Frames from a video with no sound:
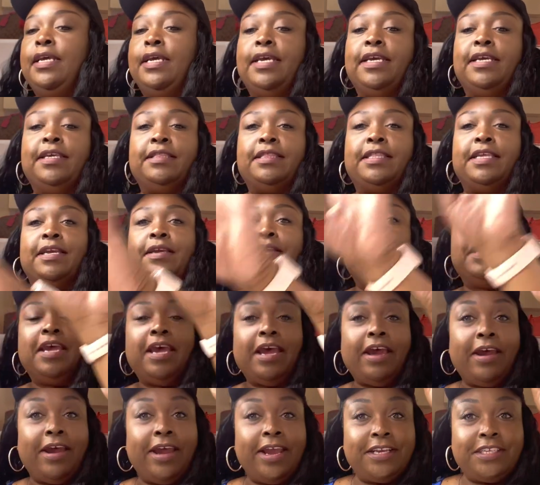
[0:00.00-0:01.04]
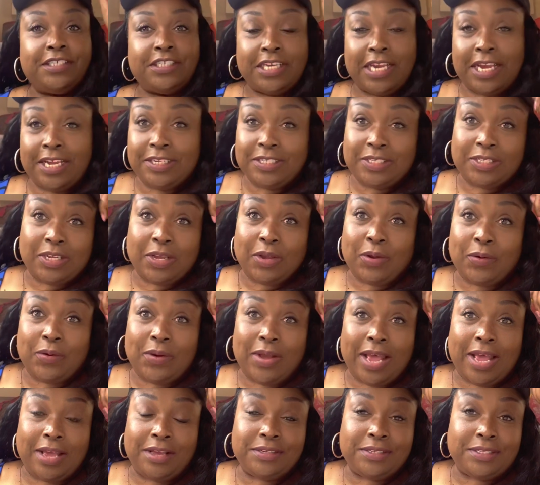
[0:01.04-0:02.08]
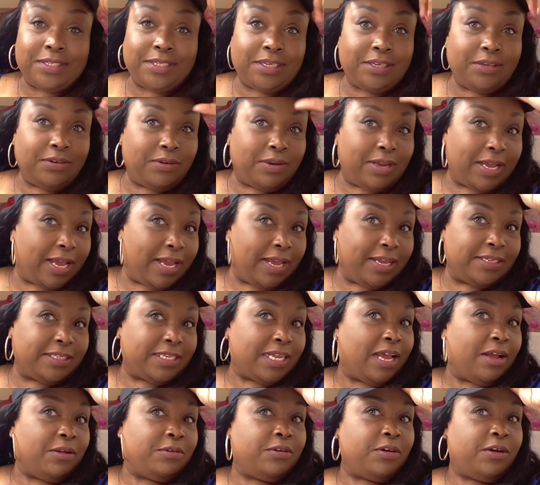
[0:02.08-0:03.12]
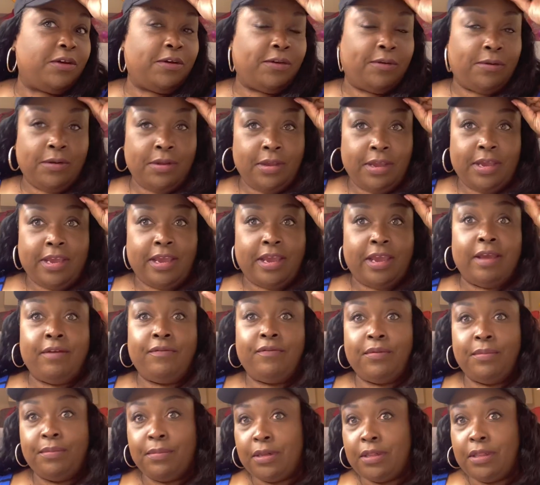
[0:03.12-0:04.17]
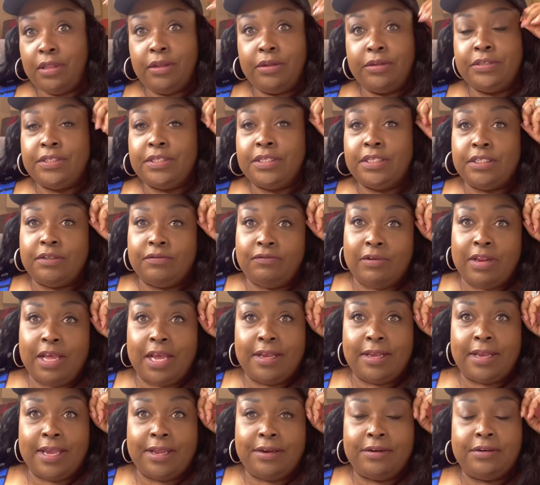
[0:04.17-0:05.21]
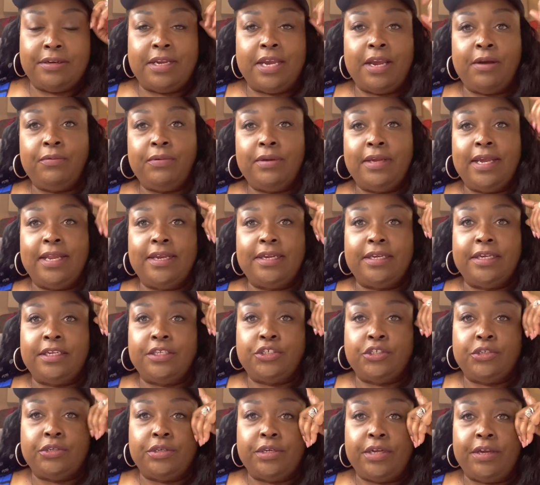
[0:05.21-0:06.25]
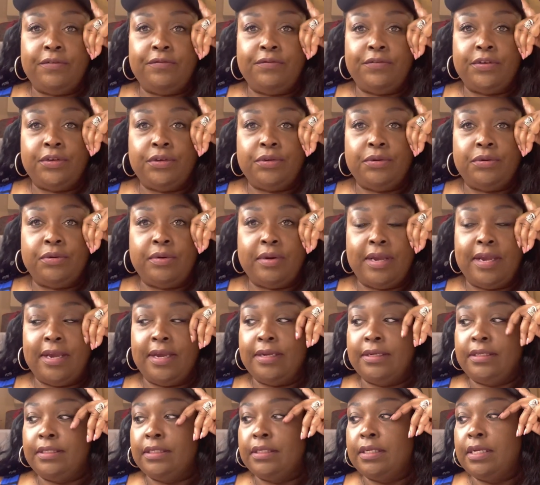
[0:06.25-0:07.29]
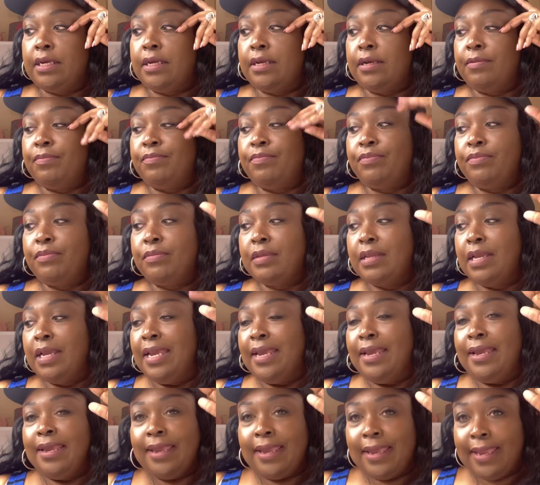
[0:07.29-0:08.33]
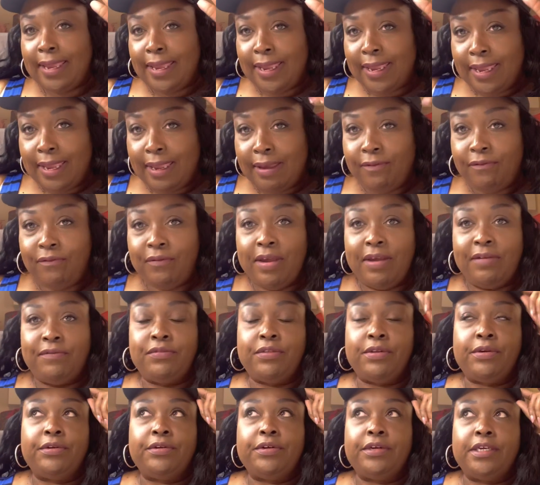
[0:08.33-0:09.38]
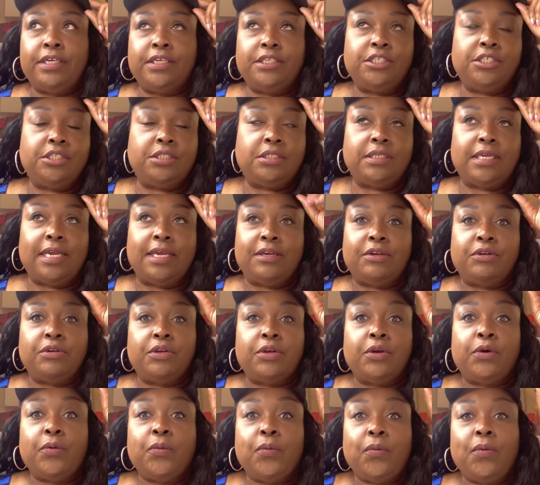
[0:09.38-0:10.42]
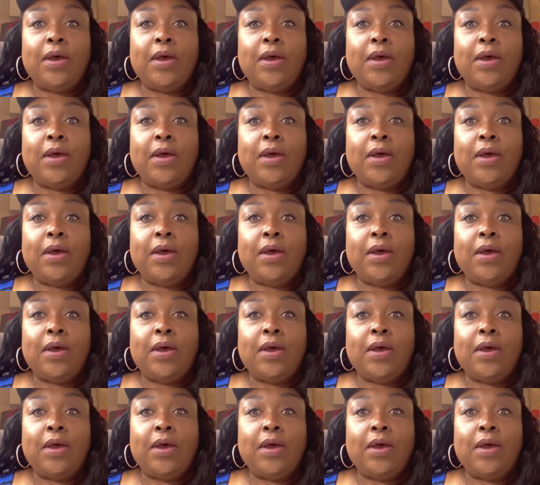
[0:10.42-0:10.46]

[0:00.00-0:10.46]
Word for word: anything all right y'all so I'll see you guys I don't know if I'm gonna close this vlog out or not we got to get your nephew at uh and 5 30 ish I don't know